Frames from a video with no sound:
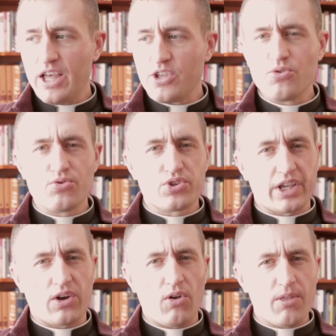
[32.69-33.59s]
use
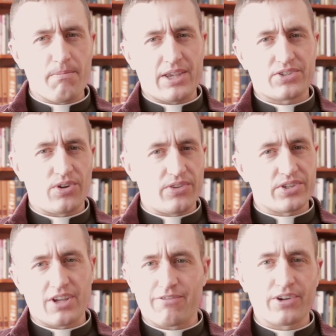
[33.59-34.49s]
like all the mess and all the
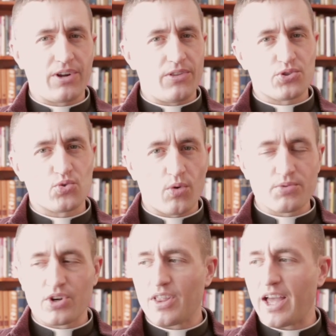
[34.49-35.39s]
suffering, all the
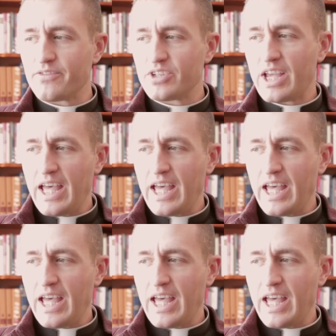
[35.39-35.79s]
storms in our lives?